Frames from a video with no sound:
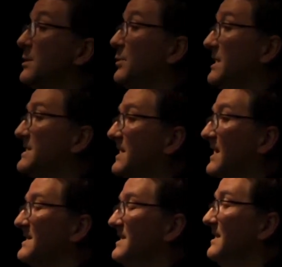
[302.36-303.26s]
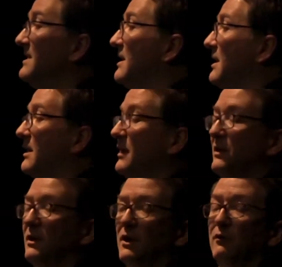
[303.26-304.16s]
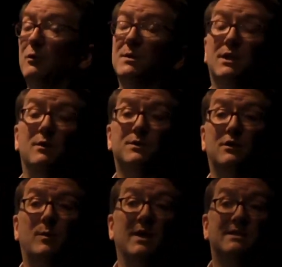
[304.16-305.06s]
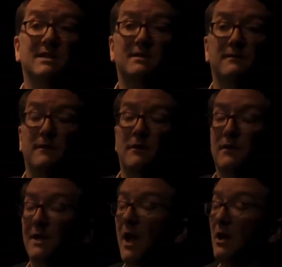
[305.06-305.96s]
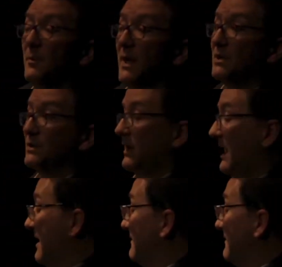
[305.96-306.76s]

somebody selecting chromosomes on the basis of the colour match that they